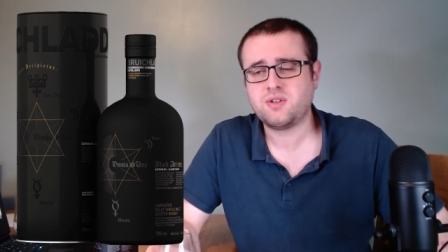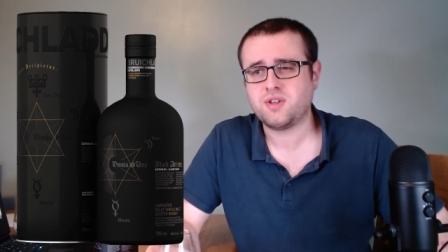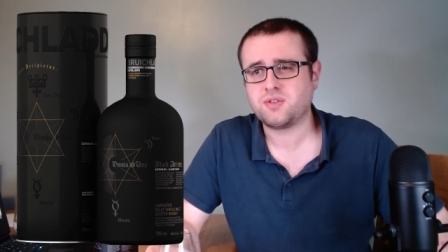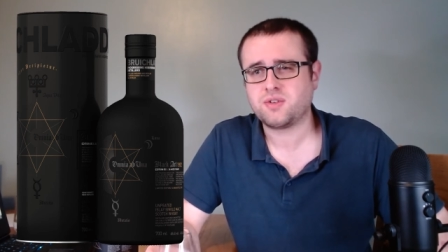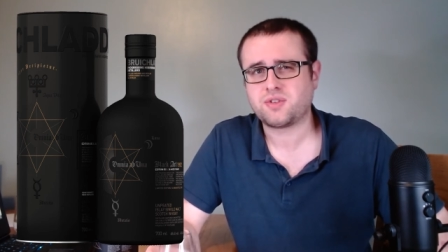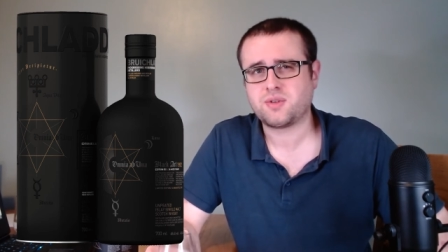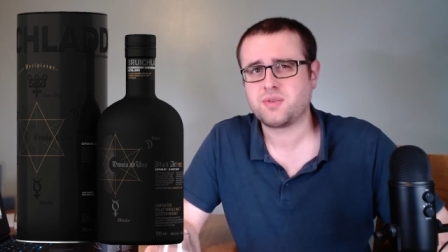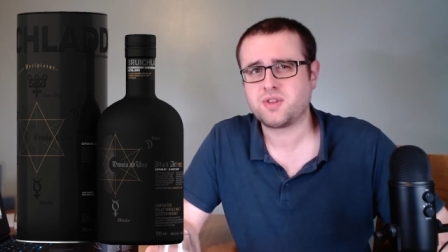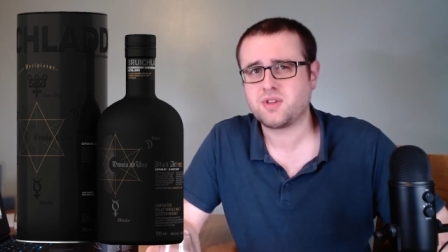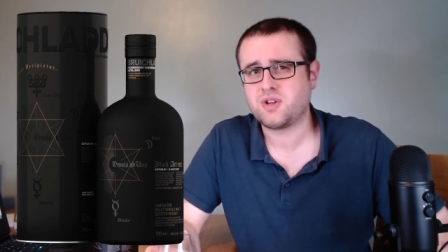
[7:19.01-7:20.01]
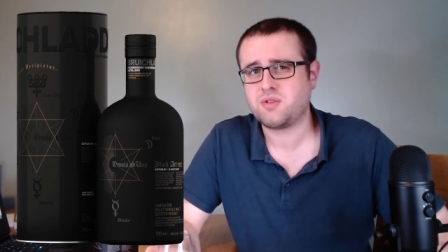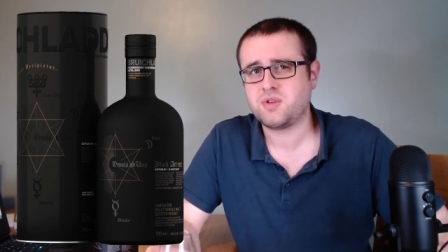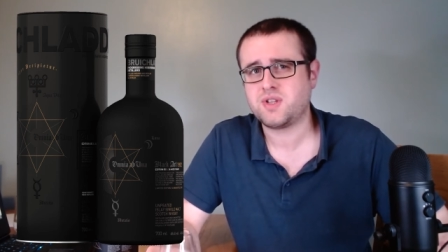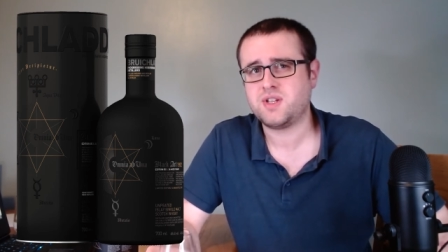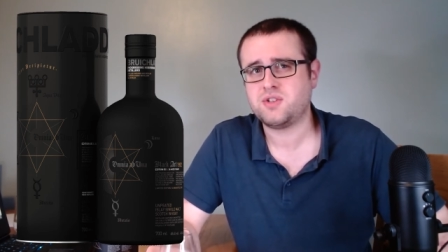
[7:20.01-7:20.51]
It's not something that I
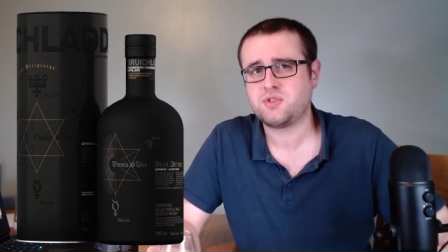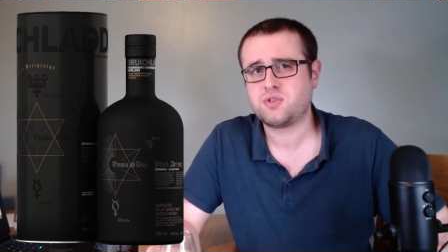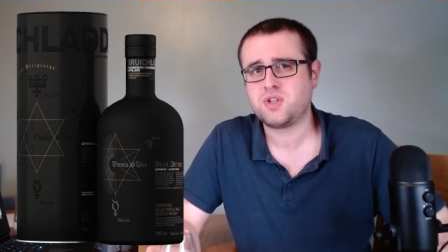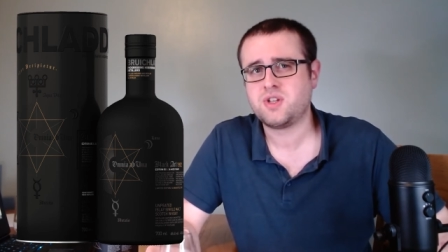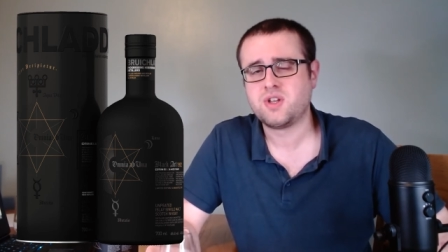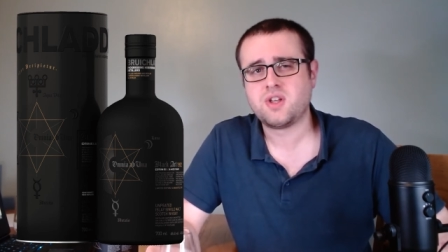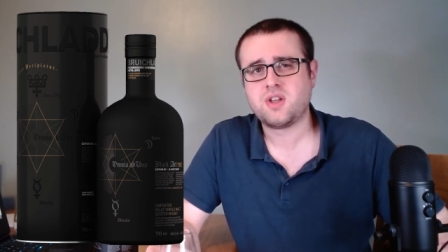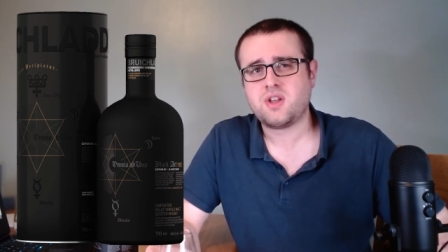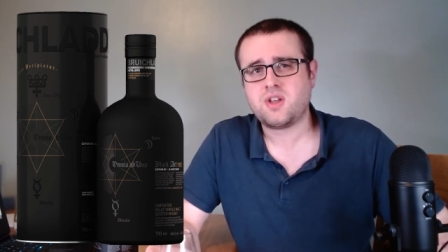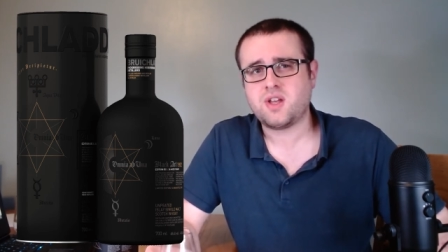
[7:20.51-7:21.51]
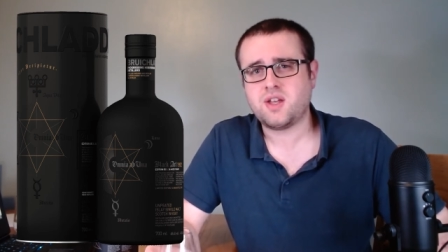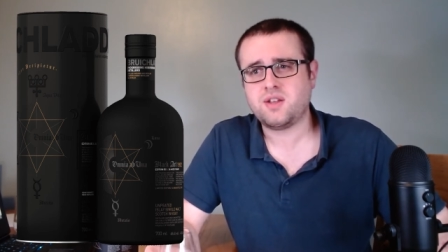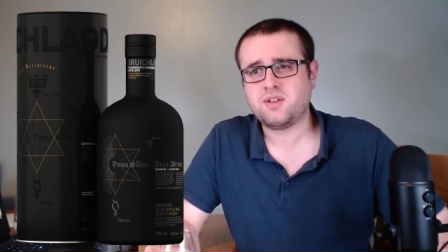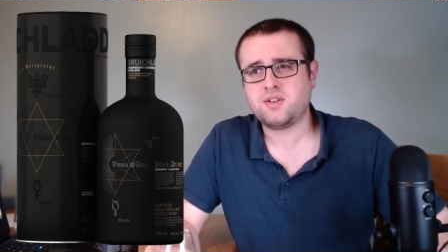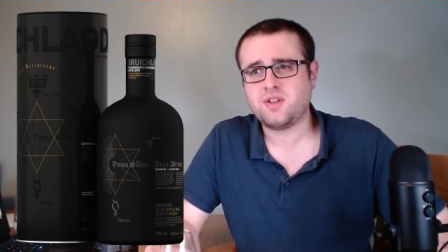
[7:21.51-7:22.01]
really enjoy,
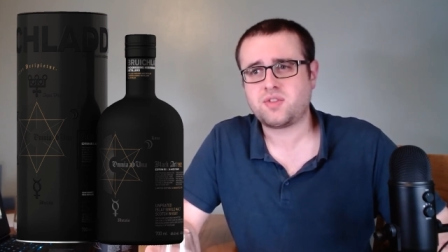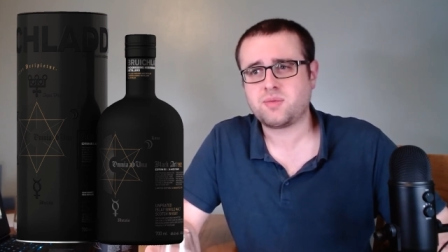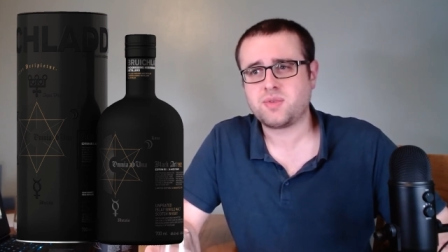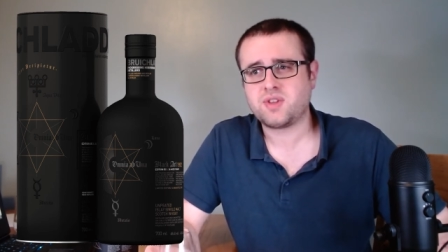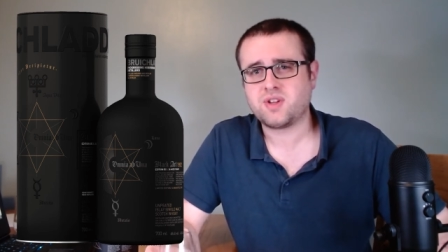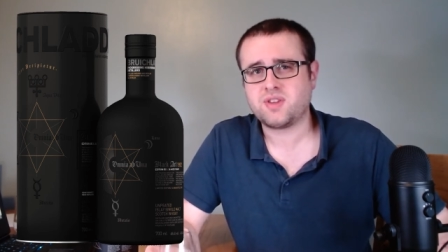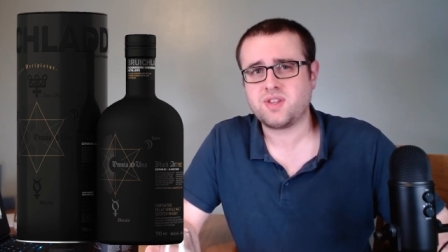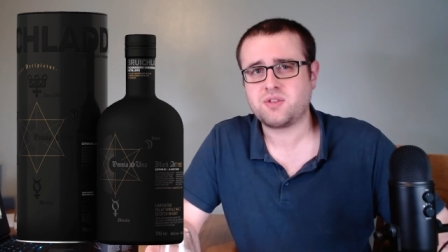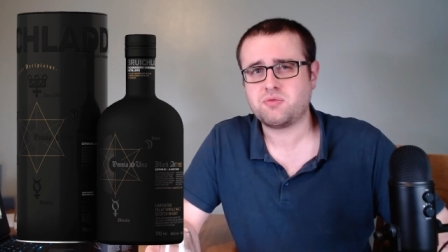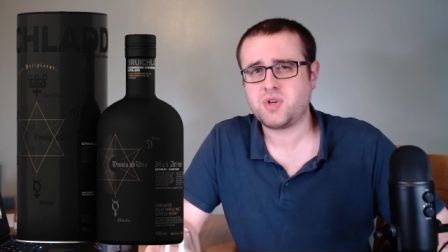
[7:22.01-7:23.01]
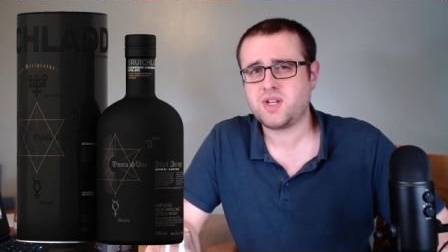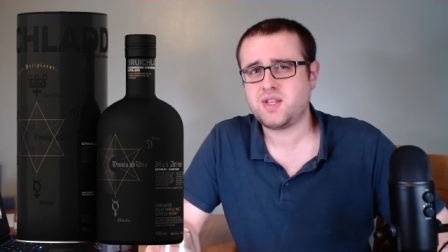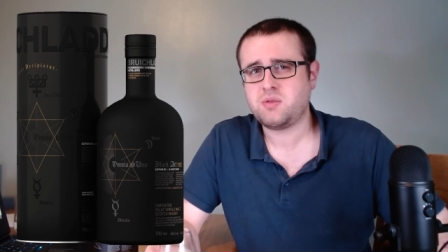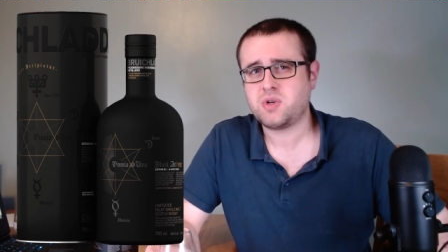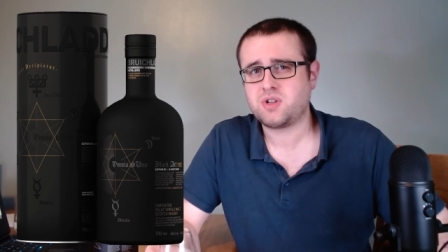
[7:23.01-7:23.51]
and it's something that I think
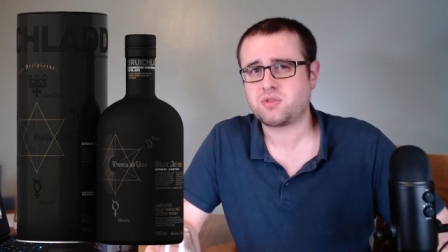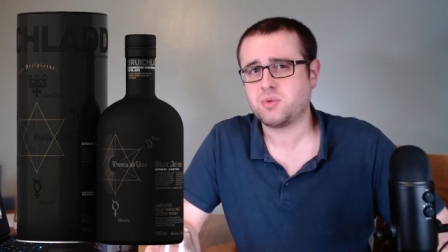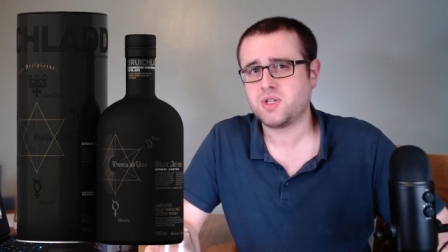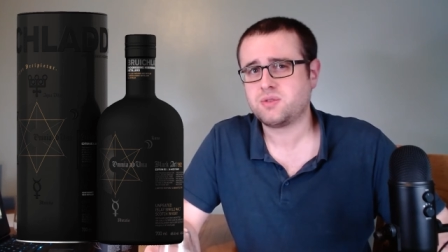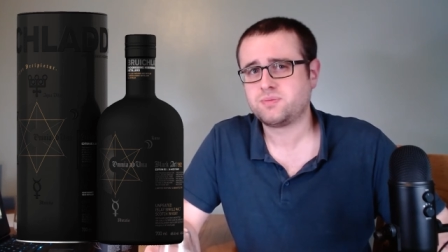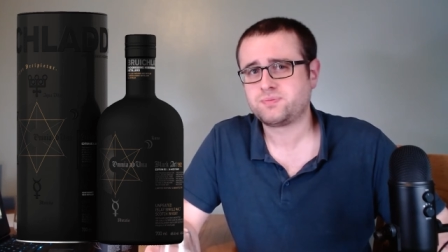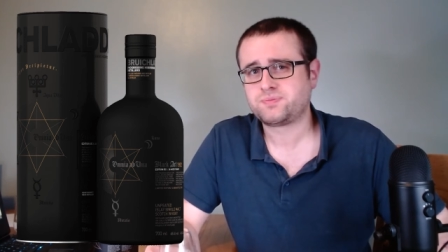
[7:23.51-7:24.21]
rarely works well.